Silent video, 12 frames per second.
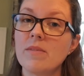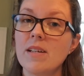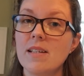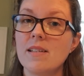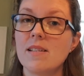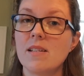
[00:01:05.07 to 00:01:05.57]

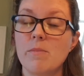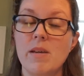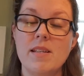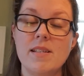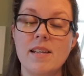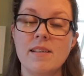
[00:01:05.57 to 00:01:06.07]
It's
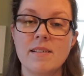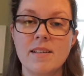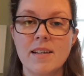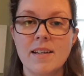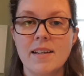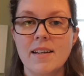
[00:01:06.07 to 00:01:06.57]
amazing.
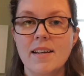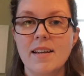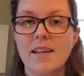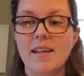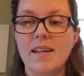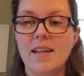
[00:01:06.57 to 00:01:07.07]

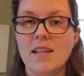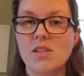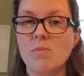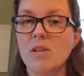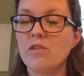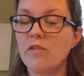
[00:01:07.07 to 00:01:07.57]
So
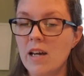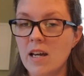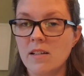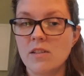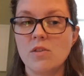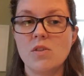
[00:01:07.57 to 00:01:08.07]
much
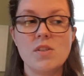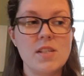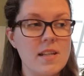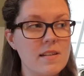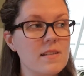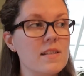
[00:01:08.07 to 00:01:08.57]
fun to
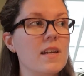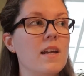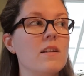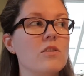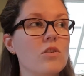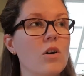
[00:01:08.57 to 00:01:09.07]
sit
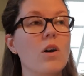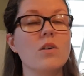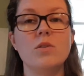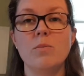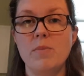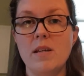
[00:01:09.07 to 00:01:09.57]
and
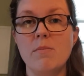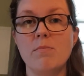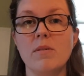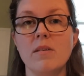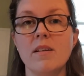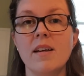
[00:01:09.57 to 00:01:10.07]
talk to
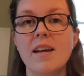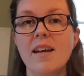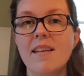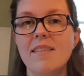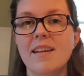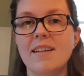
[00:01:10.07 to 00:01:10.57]
people
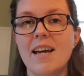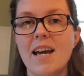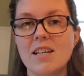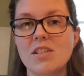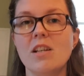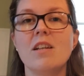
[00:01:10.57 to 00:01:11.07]
that
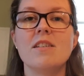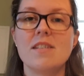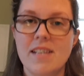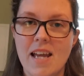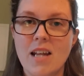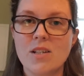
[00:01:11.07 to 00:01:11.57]
actually
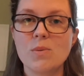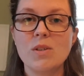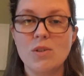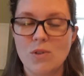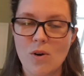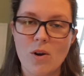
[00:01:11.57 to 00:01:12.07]
understands what
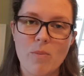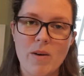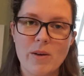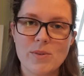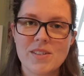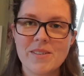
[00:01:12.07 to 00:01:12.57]
you talk
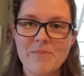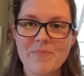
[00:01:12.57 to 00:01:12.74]
about.